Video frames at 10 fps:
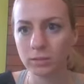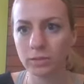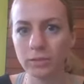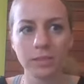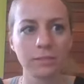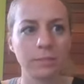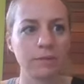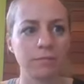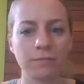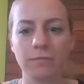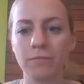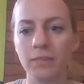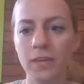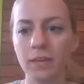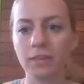this is my
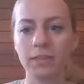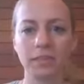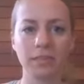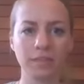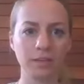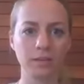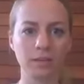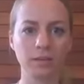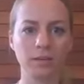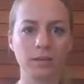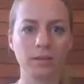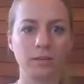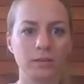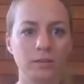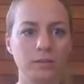5th
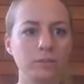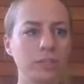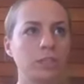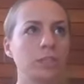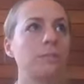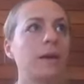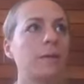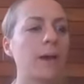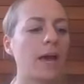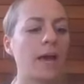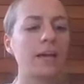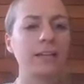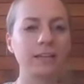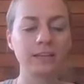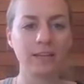nutrition mailbag.
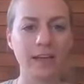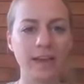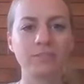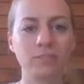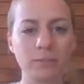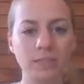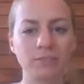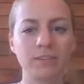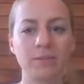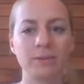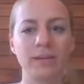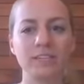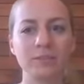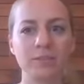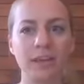I have so much fun when I
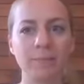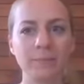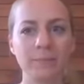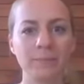do them.